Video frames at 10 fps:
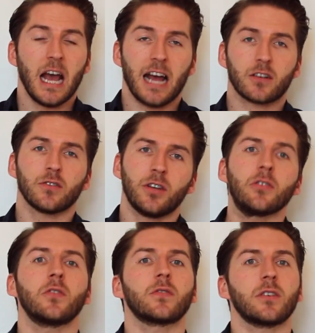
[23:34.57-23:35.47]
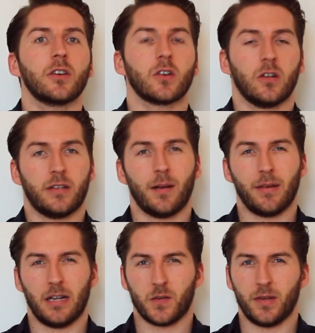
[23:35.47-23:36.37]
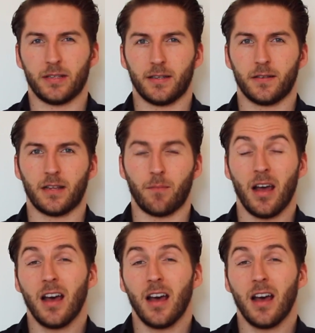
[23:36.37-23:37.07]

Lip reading: and continue using your hotel management system.